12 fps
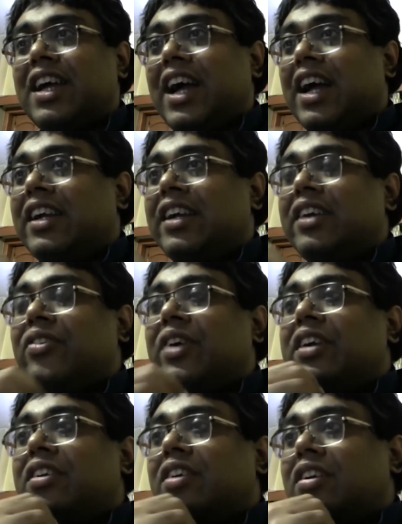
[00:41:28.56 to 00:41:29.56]
And it
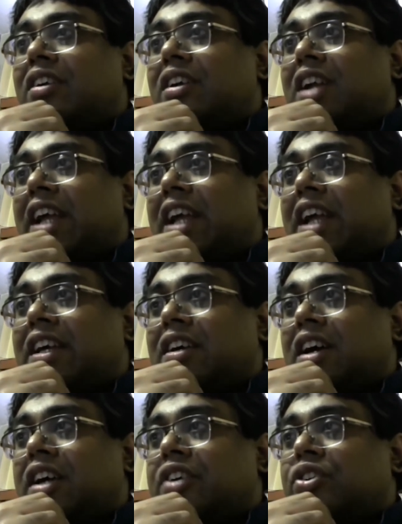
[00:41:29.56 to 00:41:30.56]
went on like
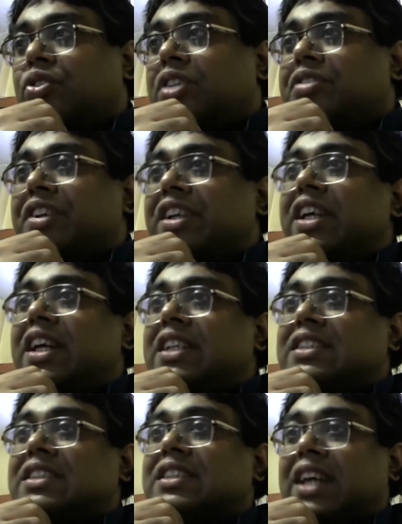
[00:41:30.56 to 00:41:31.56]
uh, two or three
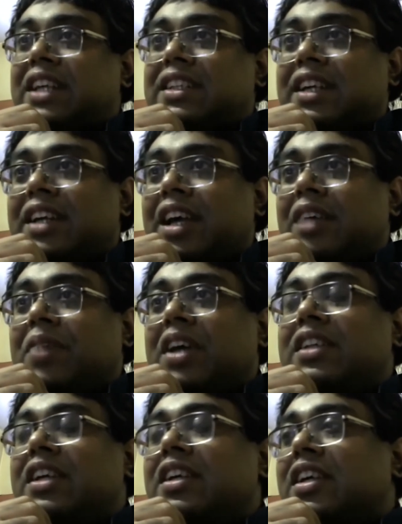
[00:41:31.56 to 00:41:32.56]
years at that time.
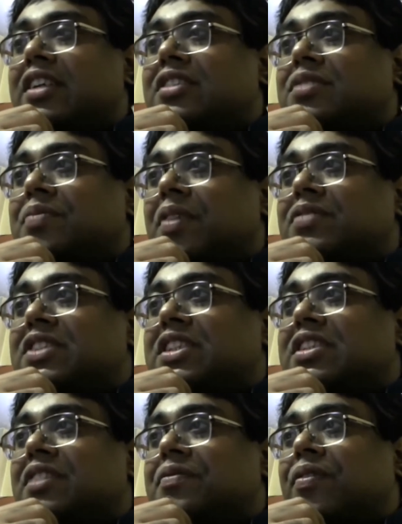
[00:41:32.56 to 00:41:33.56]
I think it's from
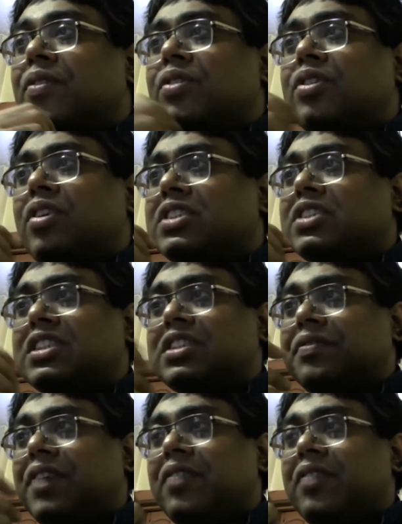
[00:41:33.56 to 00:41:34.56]
64 or
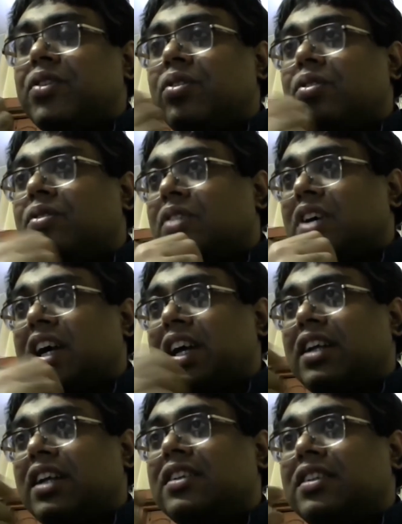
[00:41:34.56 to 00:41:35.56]
65 to
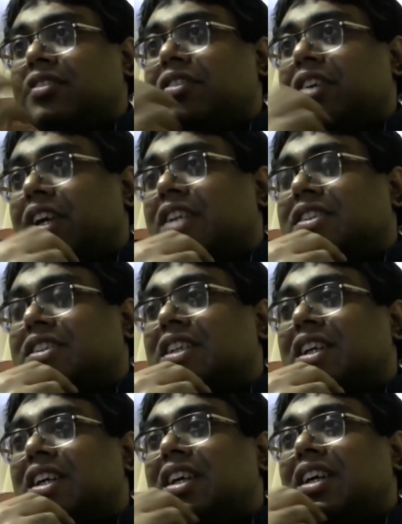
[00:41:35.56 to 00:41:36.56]
uh, three years.
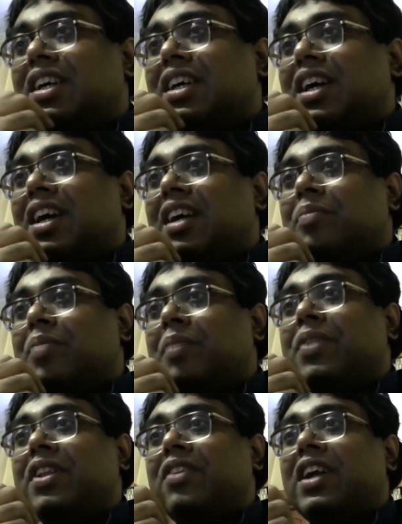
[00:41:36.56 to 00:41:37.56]
And
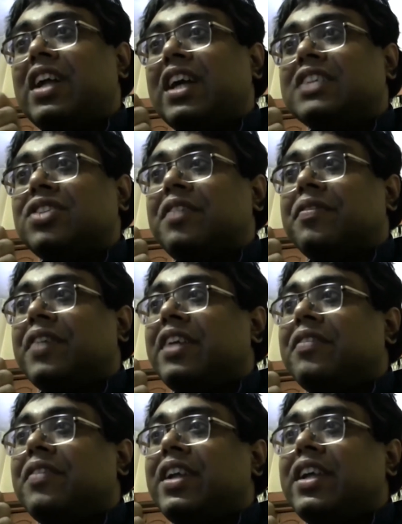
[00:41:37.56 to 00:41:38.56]
people were actually
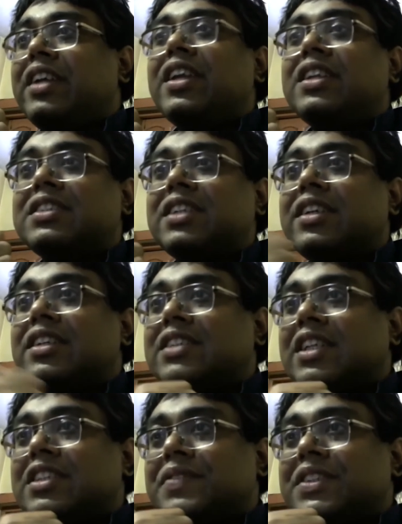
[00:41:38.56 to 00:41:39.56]
very, very interested in
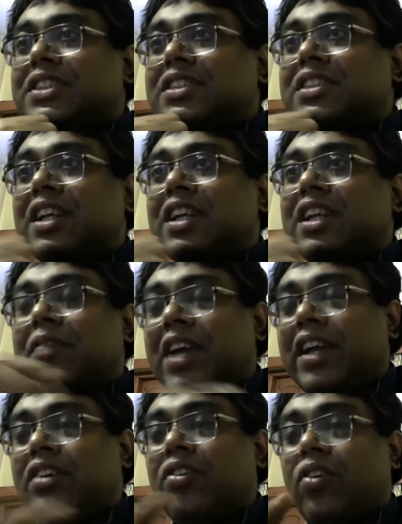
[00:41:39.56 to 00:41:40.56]
science fiction cinema club.
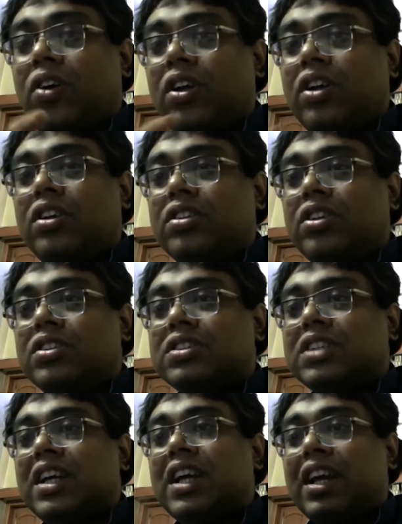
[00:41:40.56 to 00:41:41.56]
Like all
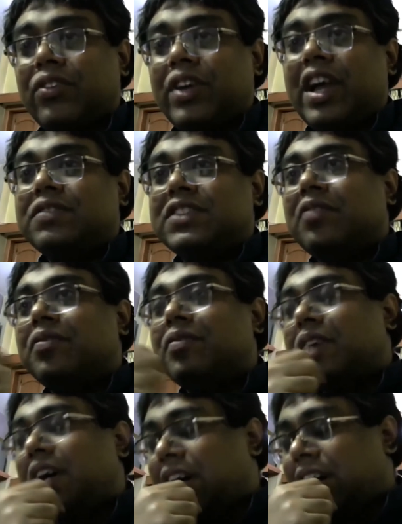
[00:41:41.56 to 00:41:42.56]
those we have
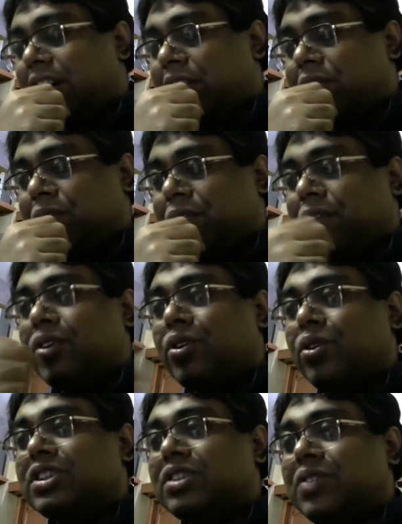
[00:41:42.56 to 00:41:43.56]
some uh,
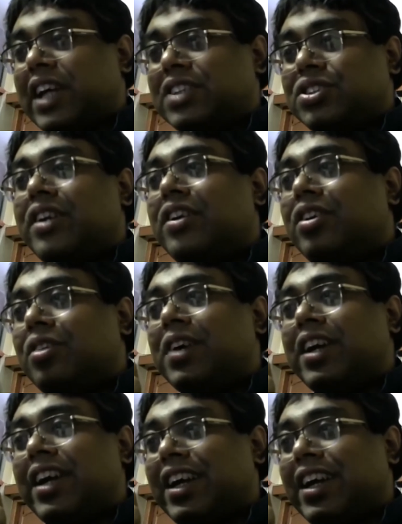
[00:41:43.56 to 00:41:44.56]
photos. We actually
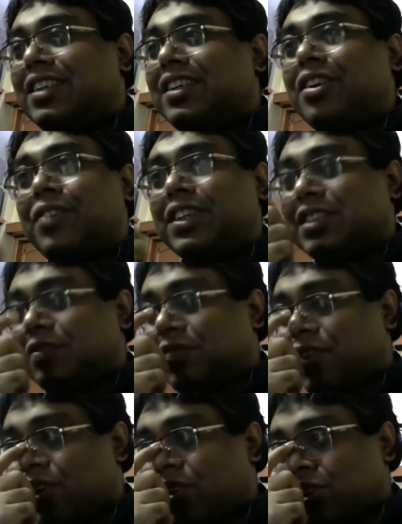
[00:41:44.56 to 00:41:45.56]
recovered again, recovered some
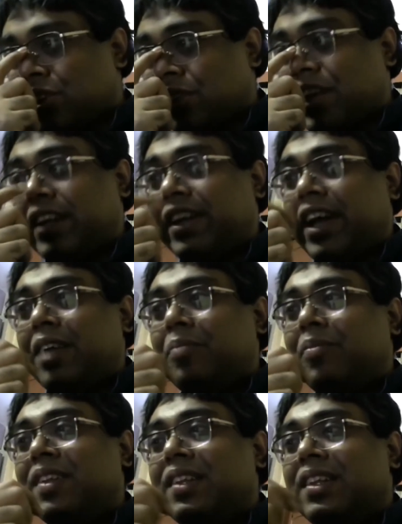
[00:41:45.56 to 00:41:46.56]
photos of that
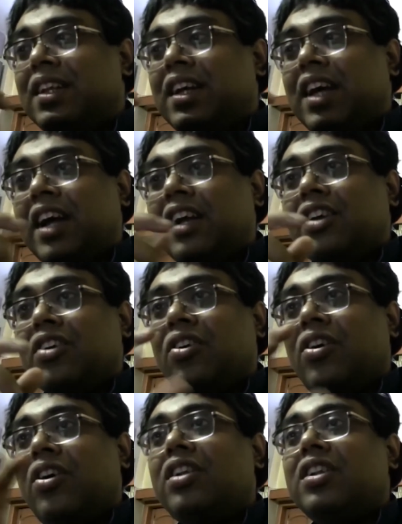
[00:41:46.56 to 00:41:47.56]
time, and
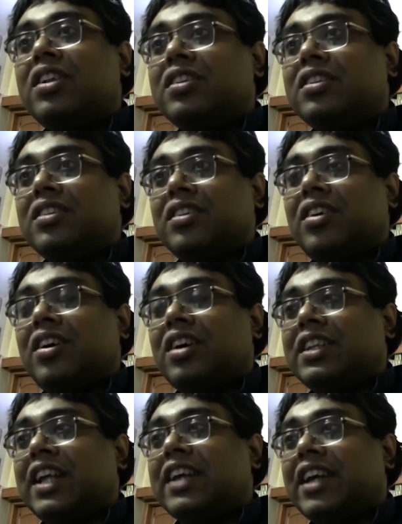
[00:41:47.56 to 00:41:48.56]
all
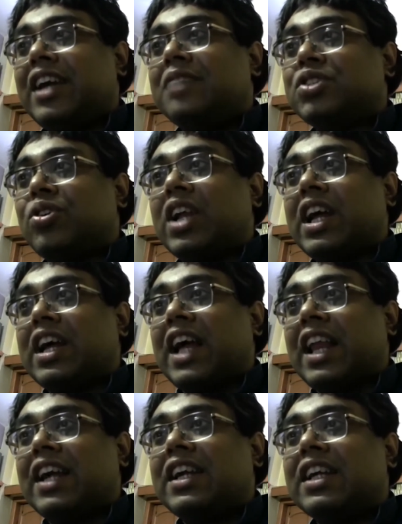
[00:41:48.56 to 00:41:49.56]
uh, that time's called
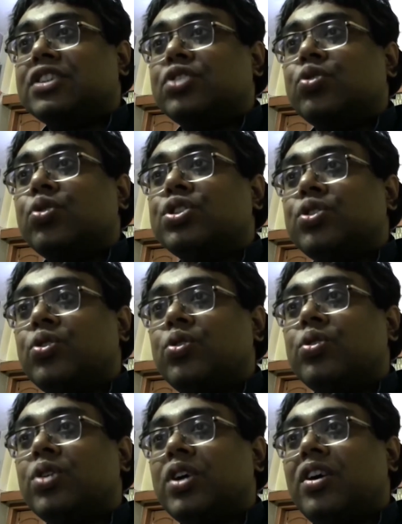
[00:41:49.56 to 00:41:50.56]
Calcutta's who's
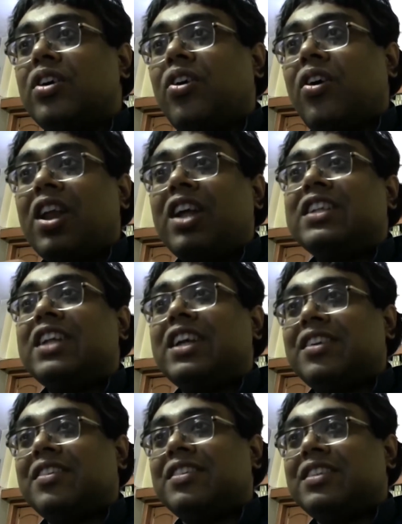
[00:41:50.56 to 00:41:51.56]
who. All of
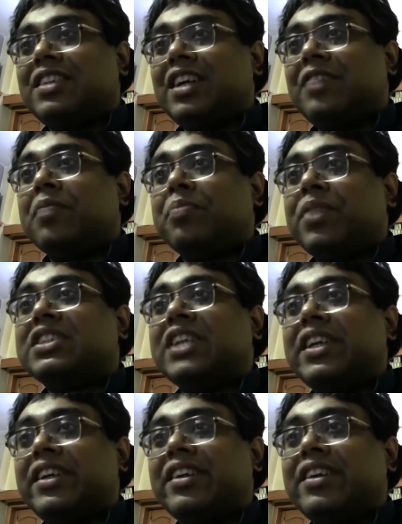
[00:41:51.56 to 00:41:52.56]
their, them are
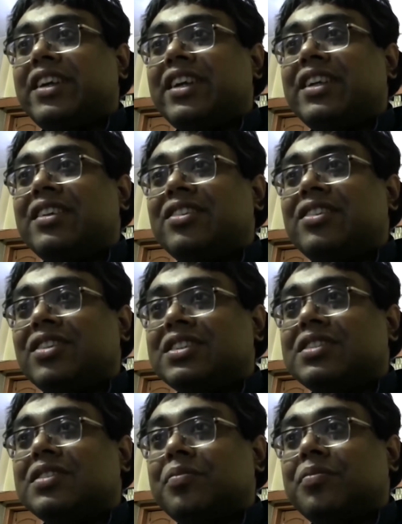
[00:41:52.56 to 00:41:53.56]
present in
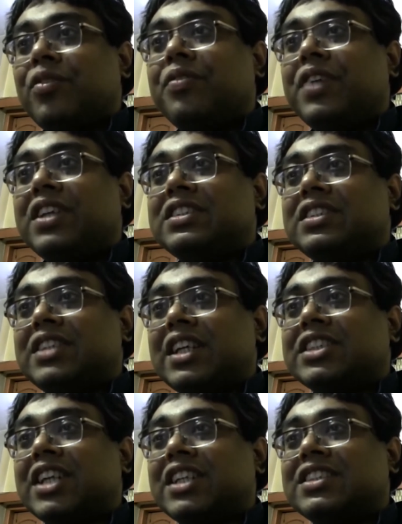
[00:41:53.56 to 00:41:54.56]
those movie
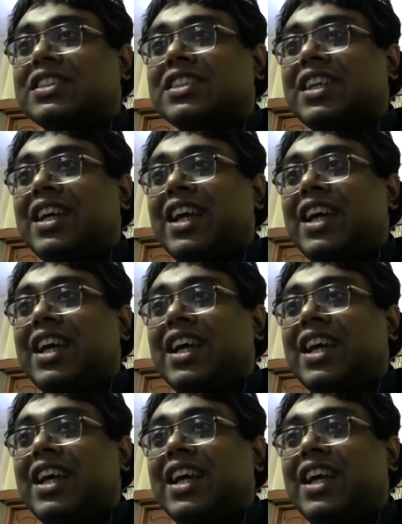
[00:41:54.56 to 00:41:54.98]
sessions.